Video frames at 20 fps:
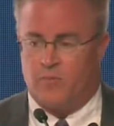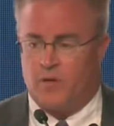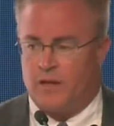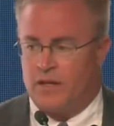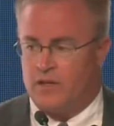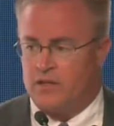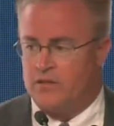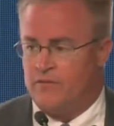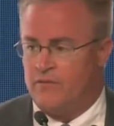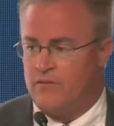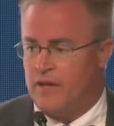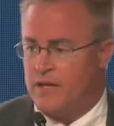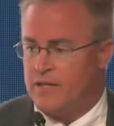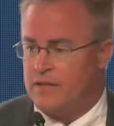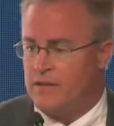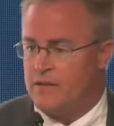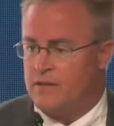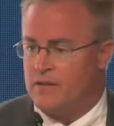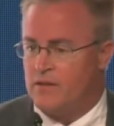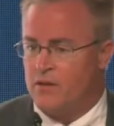production
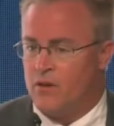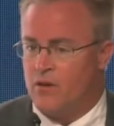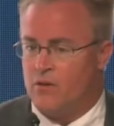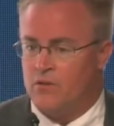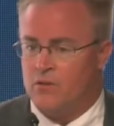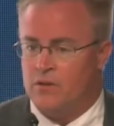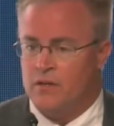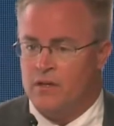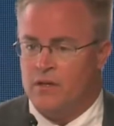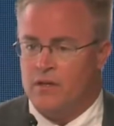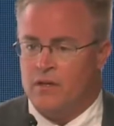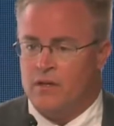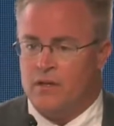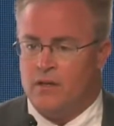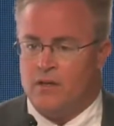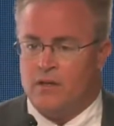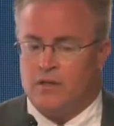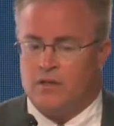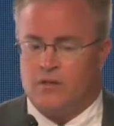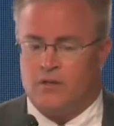phases. So
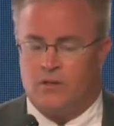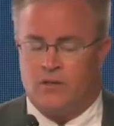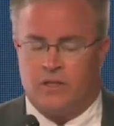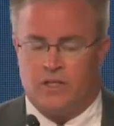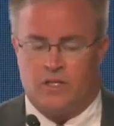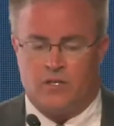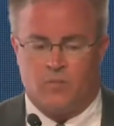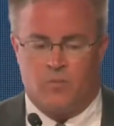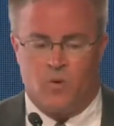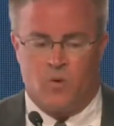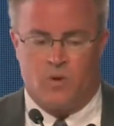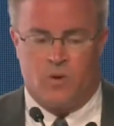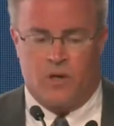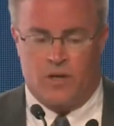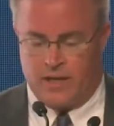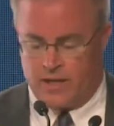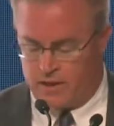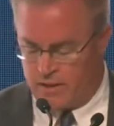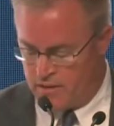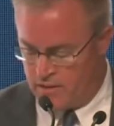certainly
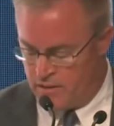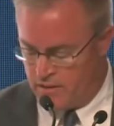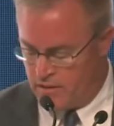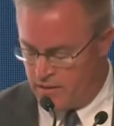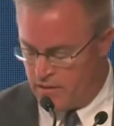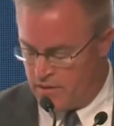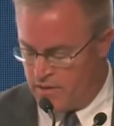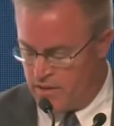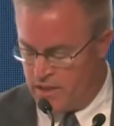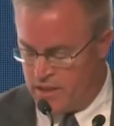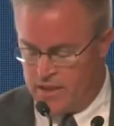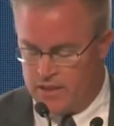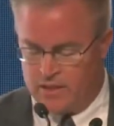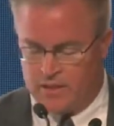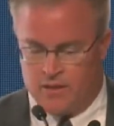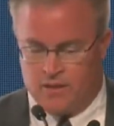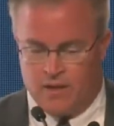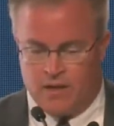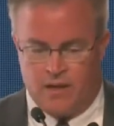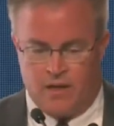supporting
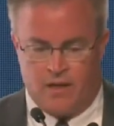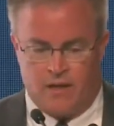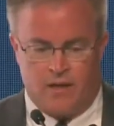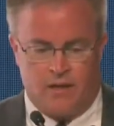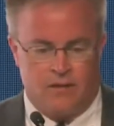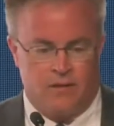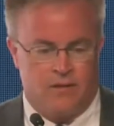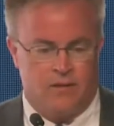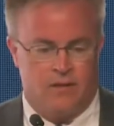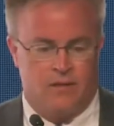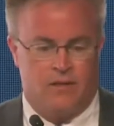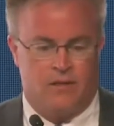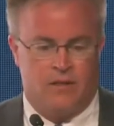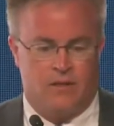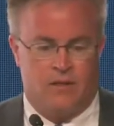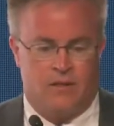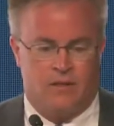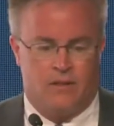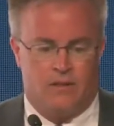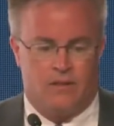these
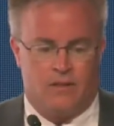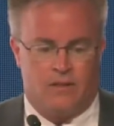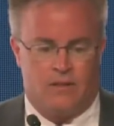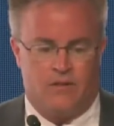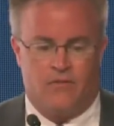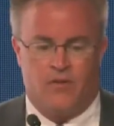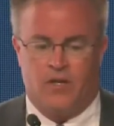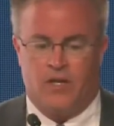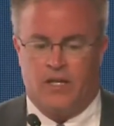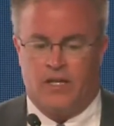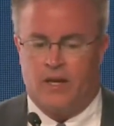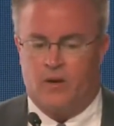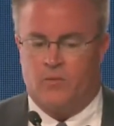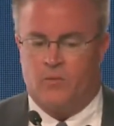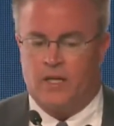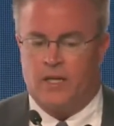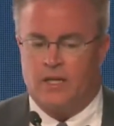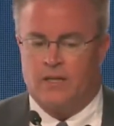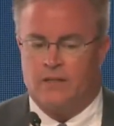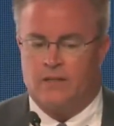severity that
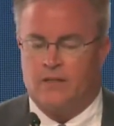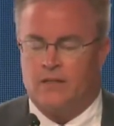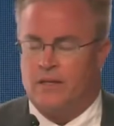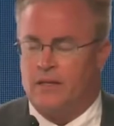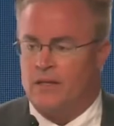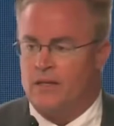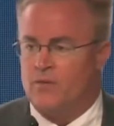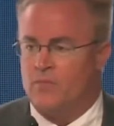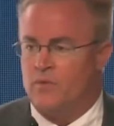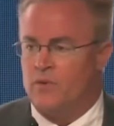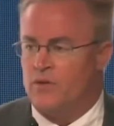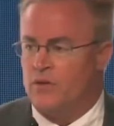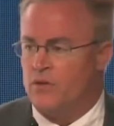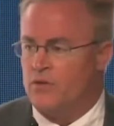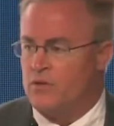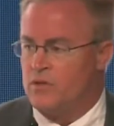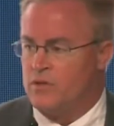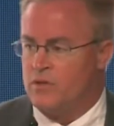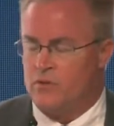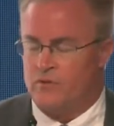we can see with
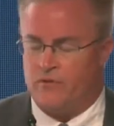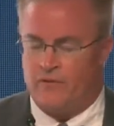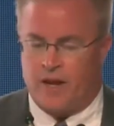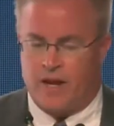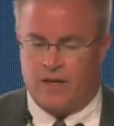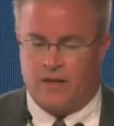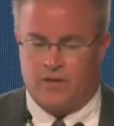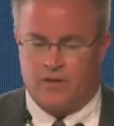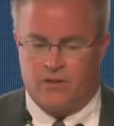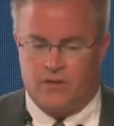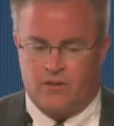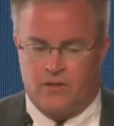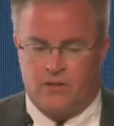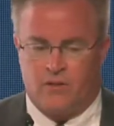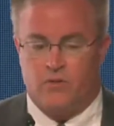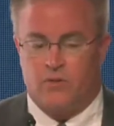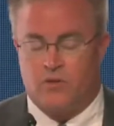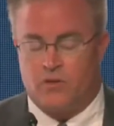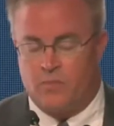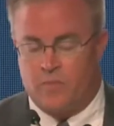those two factors,
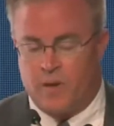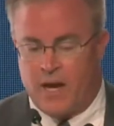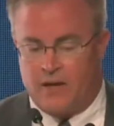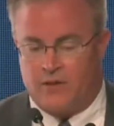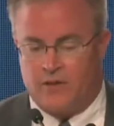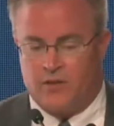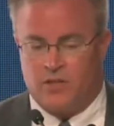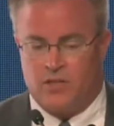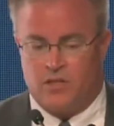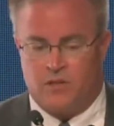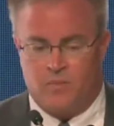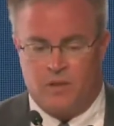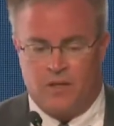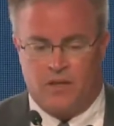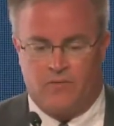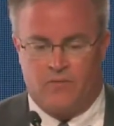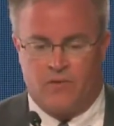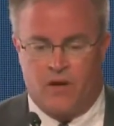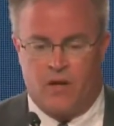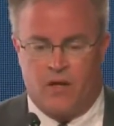those two pathogens being
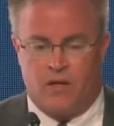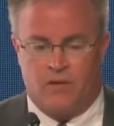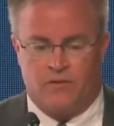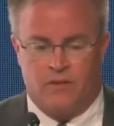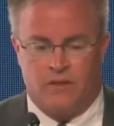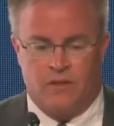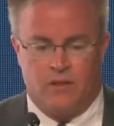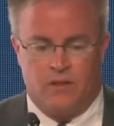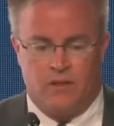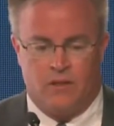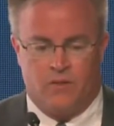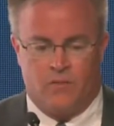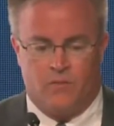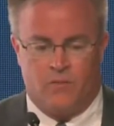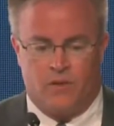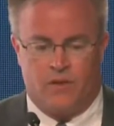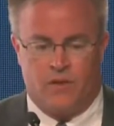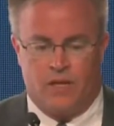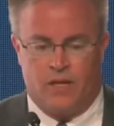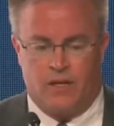involved
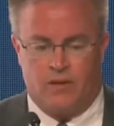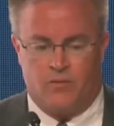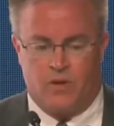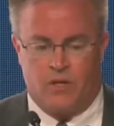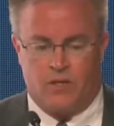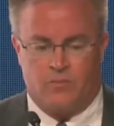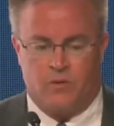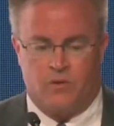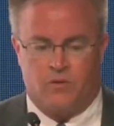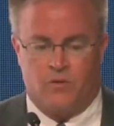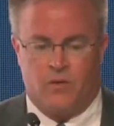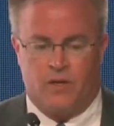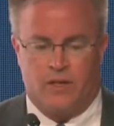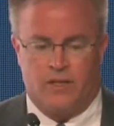within respiratory